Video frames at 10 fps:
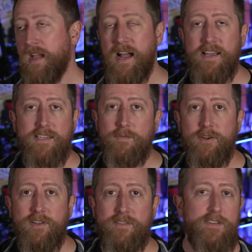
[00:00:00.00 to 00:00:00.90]
I
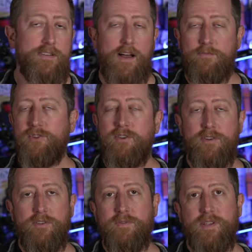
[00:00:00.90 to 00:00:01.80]
experience it. I'm sure
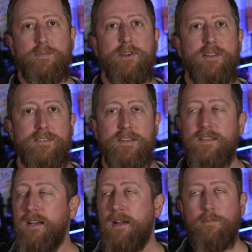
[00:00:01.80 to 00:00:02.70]
you've experienced
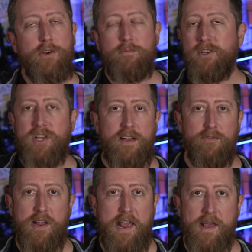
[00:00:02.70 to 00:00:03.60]
it. Pretty much
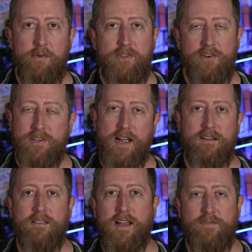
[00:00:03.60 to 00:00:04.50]
every ham in their
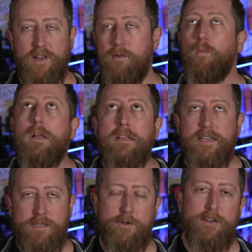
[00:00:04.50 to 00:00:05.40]
entire lifetime will
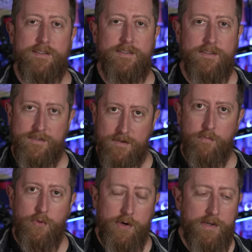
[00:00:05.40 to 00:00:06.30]
experience it at
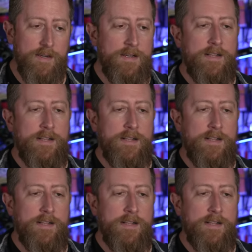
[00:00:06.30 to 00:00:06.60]
some point.